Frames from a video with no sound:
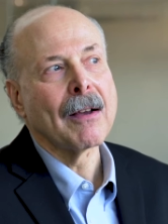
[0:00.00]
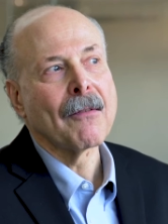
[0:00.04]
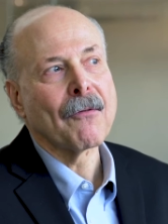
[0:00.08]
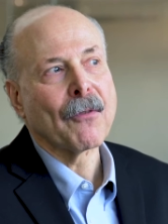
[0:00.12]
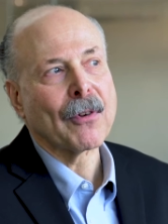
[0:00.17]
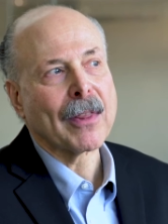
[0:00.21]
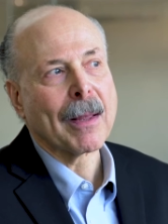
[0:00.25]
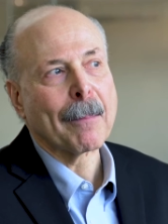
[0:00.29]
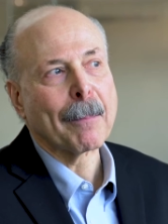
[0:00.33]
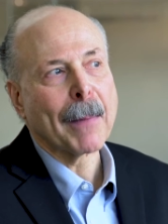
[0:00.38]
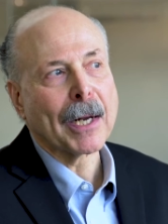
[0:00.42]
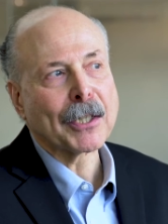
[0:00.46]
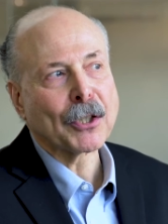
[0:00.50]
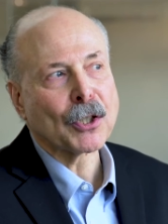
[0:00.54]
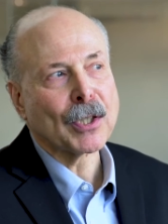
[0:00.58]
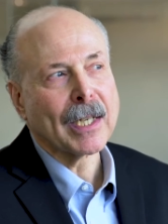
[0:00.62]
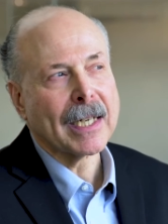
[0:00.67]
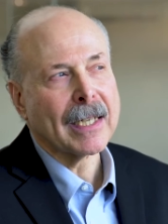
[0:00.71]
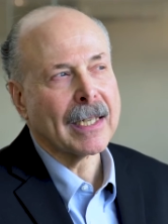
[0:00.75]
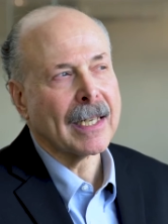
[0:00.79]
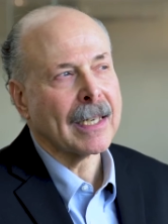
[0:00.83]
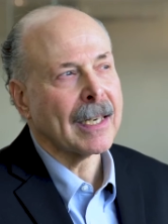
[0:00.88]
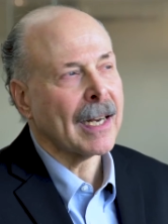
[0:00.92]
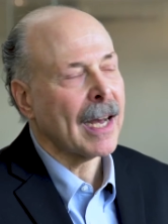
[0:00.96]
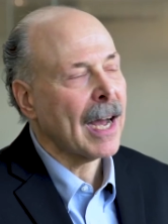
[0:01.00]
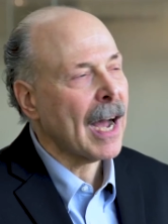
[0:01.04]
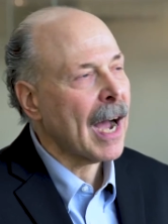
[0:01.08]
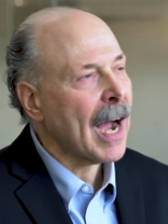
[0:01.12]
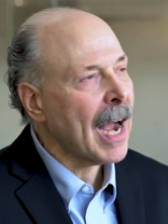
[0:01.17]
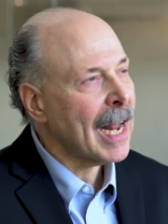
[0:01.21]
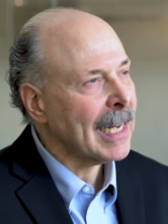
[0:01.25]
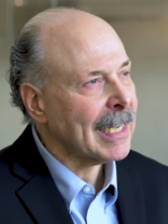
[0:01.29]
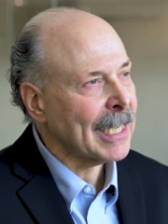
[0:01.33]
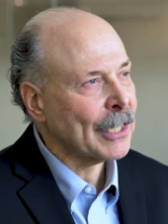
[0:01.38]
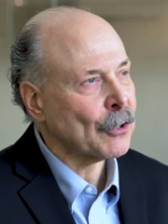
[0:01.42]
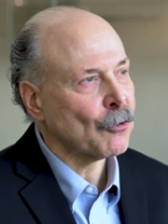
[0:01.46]
for the much needed,
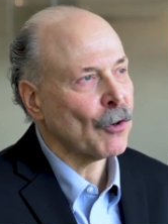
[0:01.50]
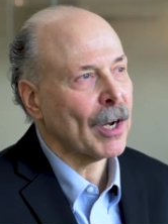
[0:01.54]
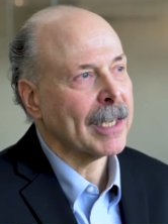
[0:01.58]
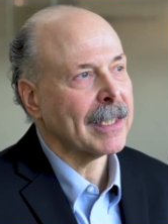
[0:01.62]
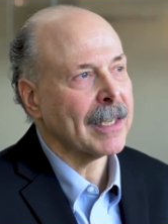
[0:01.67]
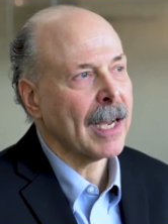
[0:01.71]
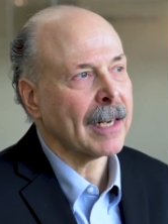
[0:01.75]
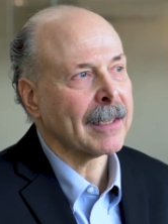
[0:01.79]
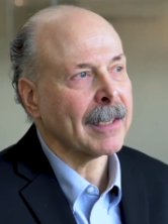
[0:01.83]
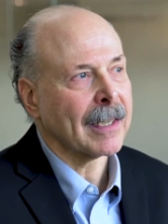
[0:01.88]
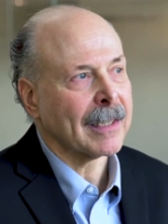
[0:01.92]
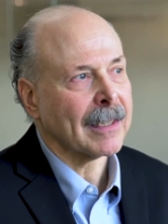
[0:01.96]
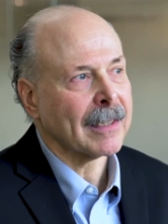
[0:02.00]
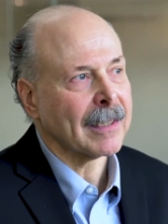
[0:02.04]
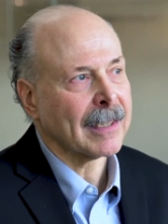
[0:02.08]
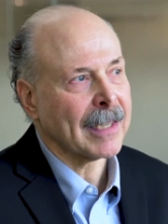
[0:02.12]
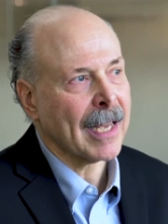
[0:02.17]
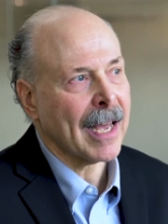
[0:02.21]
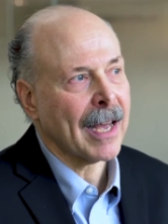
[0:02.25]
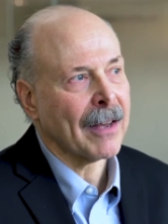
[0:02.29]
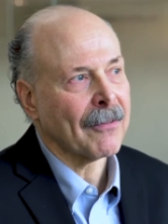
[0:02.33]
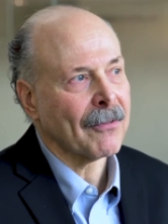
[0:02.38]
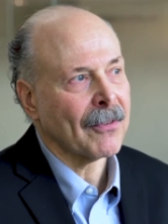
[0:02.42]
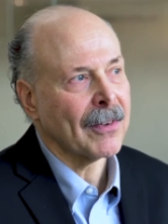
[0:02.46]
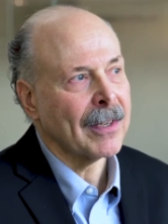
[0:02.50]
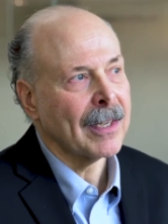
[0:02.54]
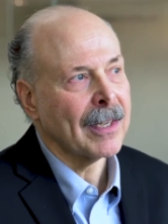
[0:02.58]
highly trained technical staff.